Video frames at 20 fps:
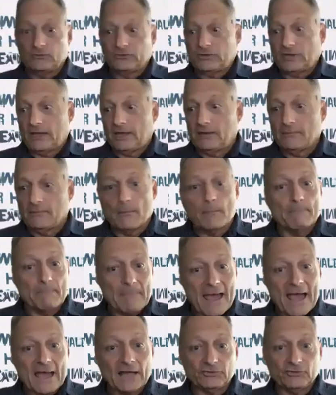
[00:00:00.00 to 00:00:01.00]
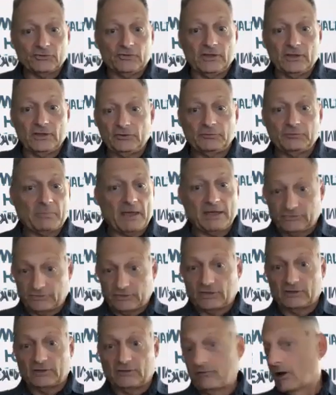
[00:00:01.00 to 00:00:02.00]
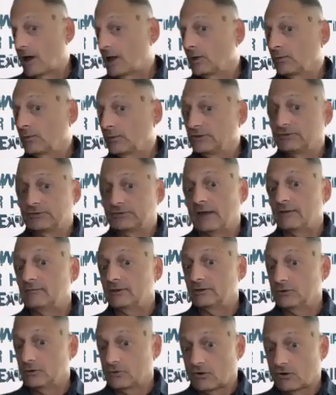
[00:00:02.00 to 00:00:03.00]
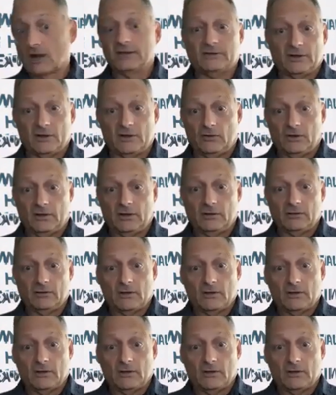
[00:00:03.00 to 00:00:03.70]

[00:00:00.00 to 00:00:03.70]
you say, match these based on the following 7 criteria,